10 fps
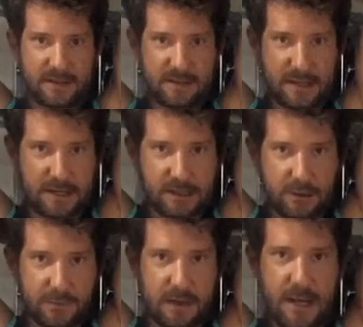extending it
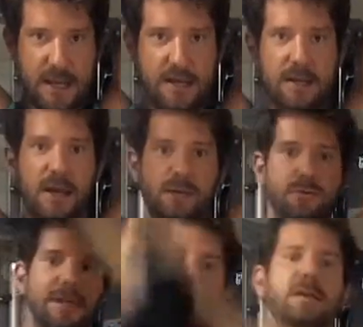overhead.
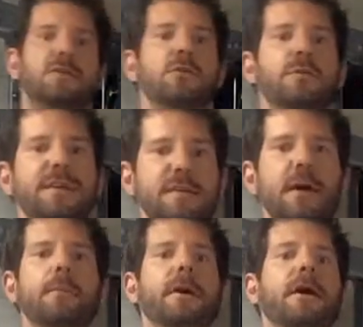You can do it with a
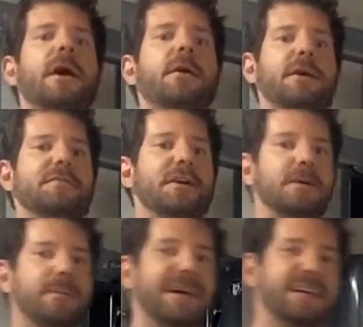dumbbell. However,
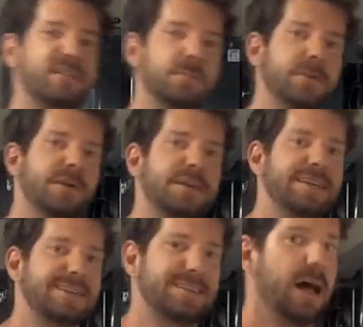in my
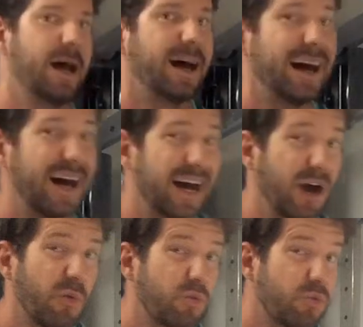experience,
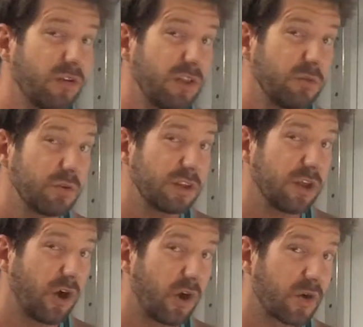
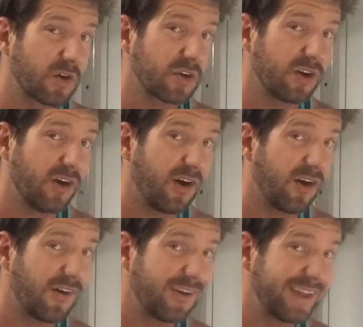really hard
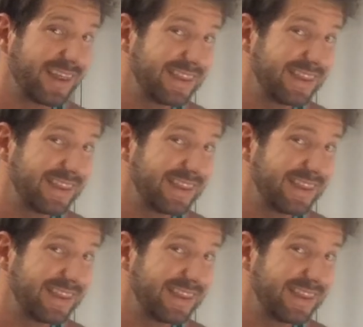on